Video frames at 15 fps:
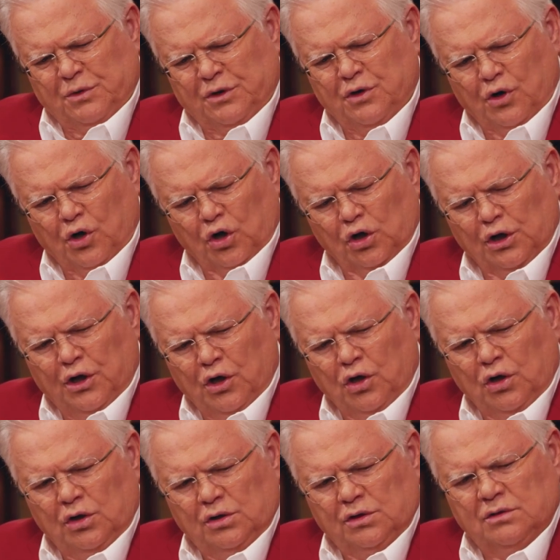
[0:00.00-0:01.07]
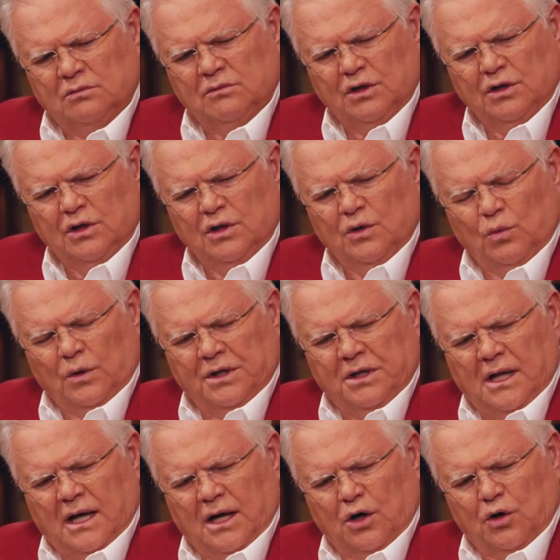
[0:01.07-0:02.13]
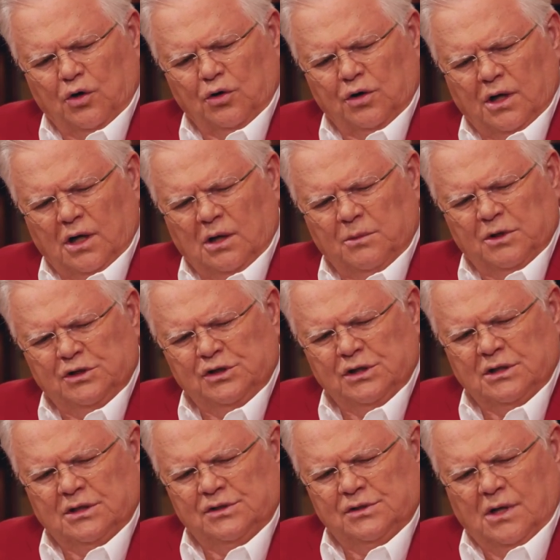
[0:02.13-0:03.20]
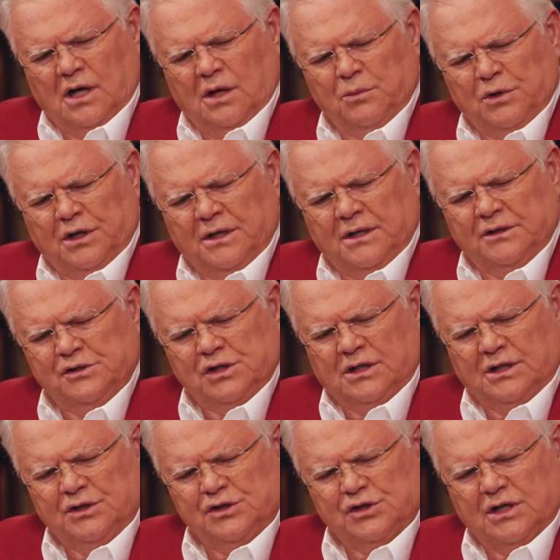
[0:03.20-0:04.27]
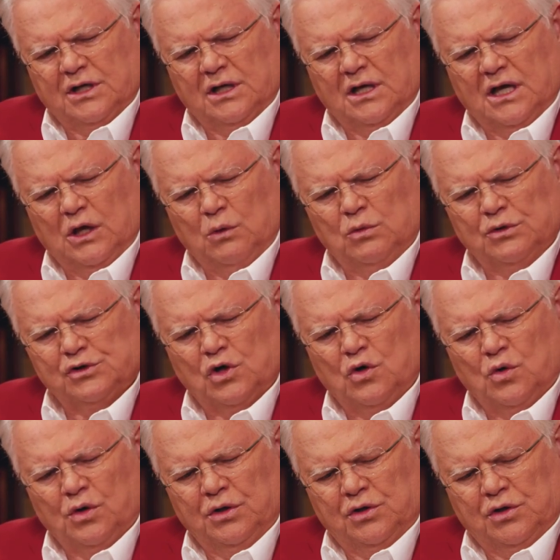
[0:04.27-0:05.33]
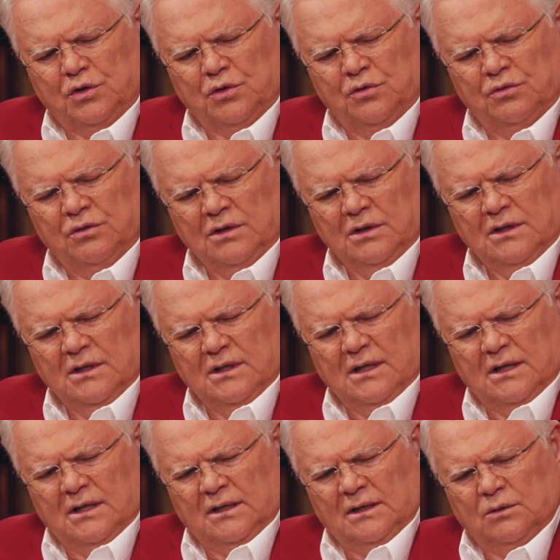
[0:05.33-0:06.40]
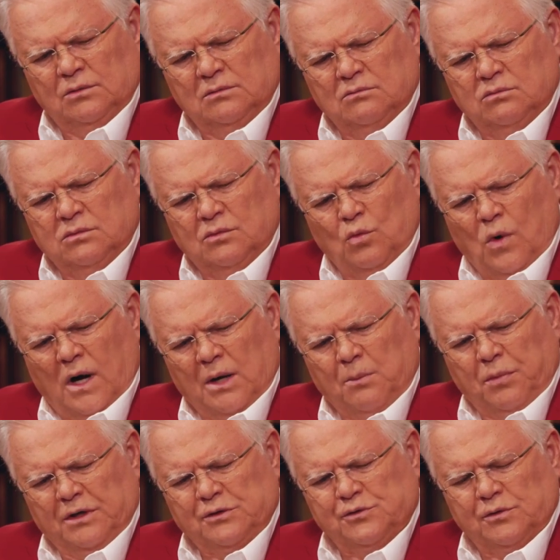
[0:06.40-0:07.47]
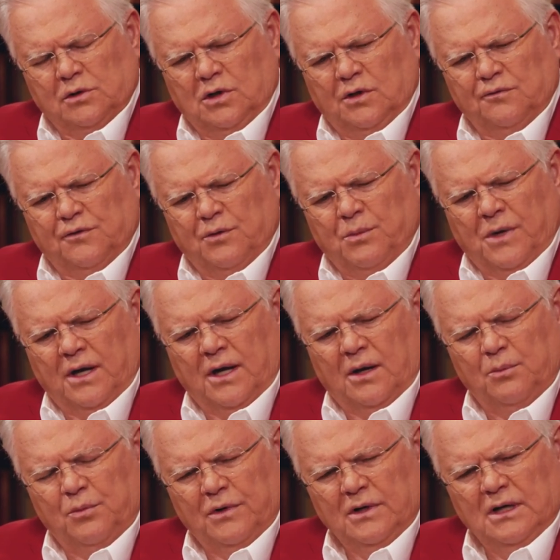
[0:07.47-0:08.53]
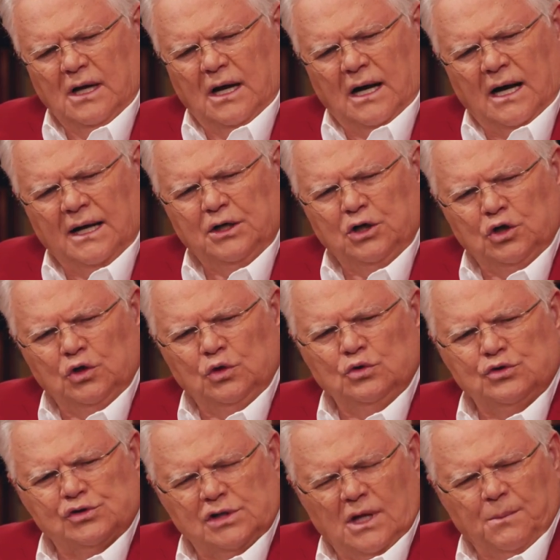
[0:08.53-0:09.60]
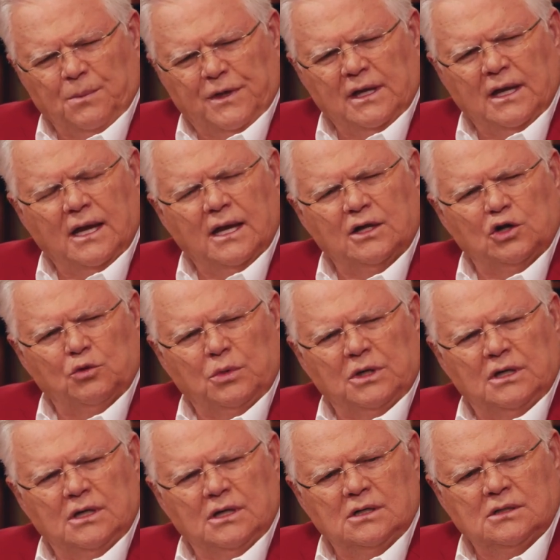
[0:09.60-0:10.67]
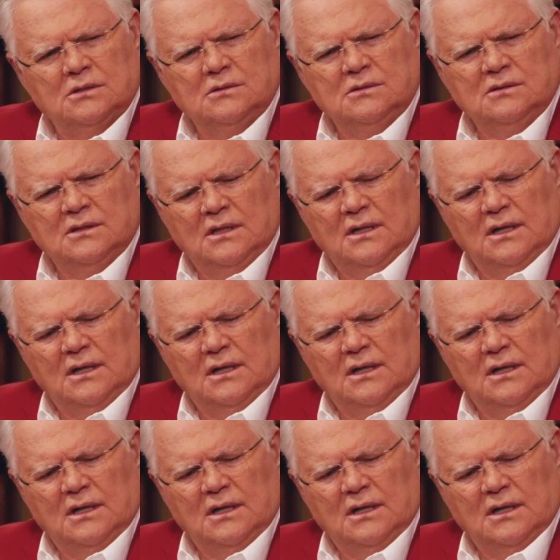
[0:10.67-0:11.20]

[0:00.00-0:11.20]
but early on, when I heard Ahmadinejad say he was going to wipe Israel off the map, I knew something had to be done,